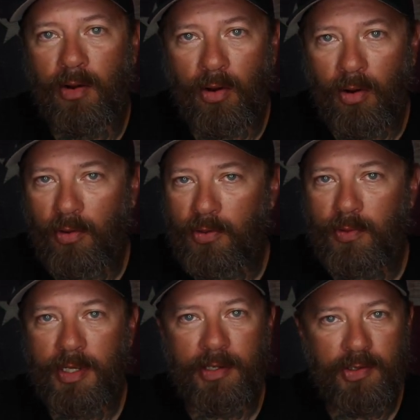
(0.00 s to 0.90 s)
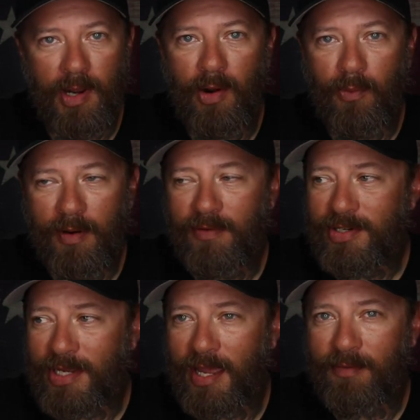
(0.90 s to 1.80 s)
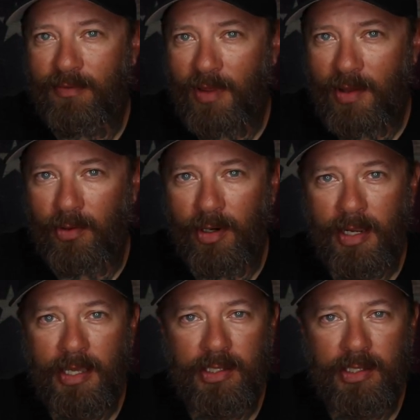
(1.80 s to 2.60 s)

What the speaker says: all three, trout, redfish, and flounder.